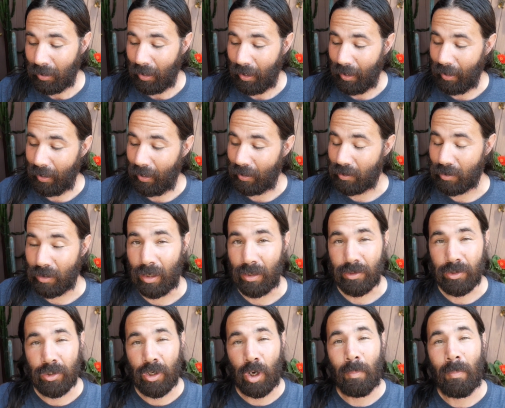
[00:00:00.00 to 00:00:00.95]
and uh,
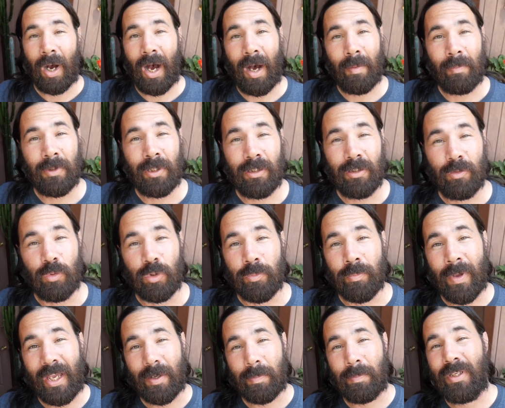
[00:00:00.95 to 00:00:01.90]
you know, Mama would
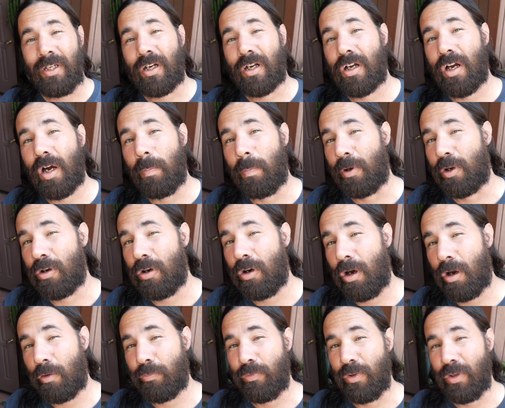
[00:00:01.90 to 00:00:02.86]
make me a cup of
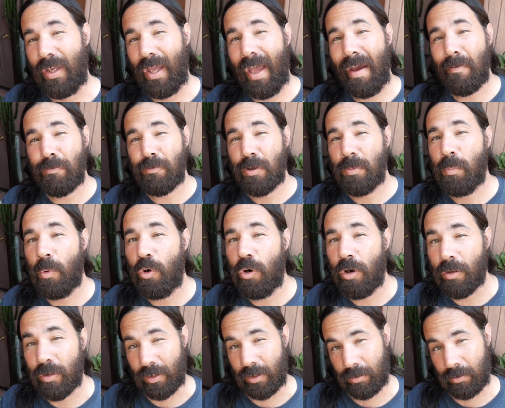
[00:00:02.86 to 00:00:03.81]
coffee every
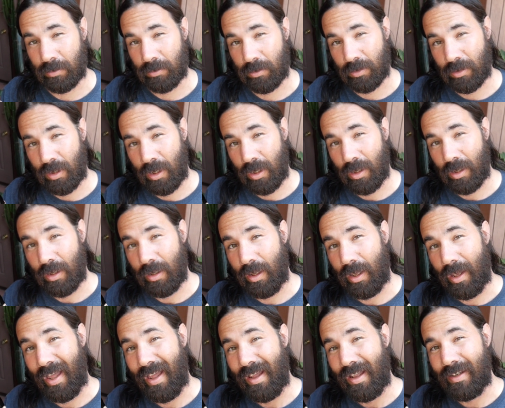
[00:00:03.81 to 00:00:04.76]
morning,
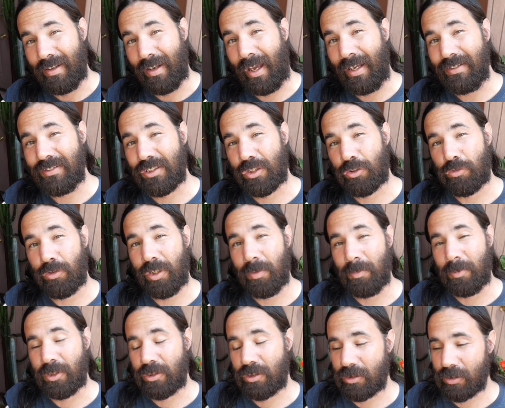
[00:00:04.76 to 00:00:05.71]
nice
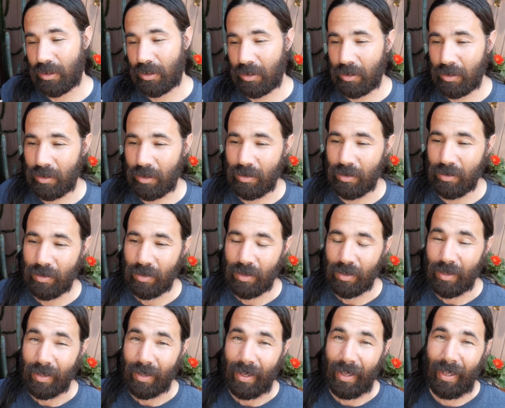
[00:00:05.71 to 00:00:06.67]
cream and sugar,
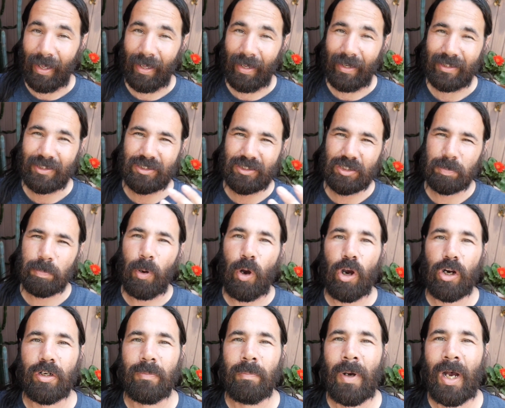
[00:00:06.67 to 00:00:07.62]
and it's just
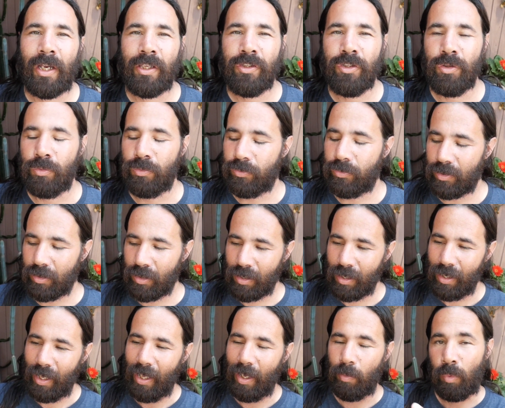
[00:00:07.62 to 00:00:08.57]
part of my youth.
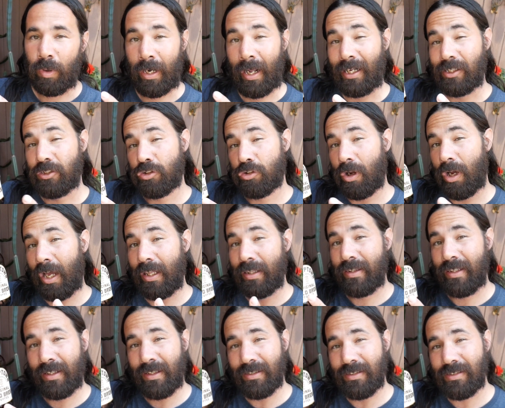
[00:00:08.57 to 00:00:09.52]
And when I tried
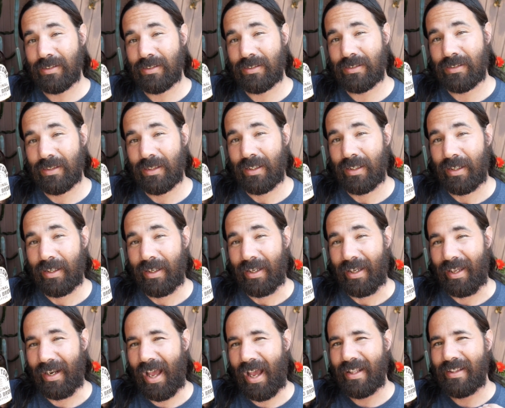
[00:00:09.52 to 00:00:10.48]
this,
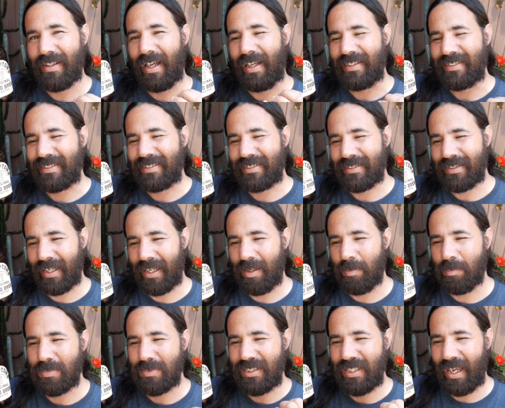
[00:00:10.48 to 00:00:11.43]
it had that
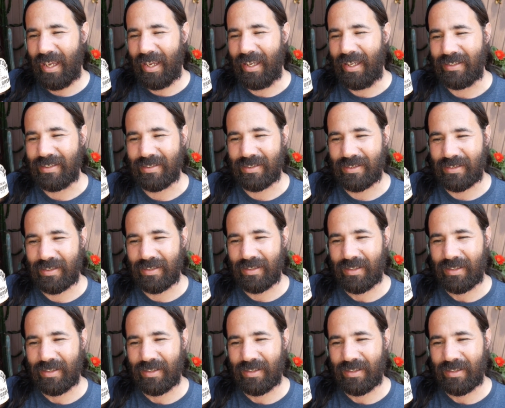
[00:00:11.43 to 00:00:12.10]
same taste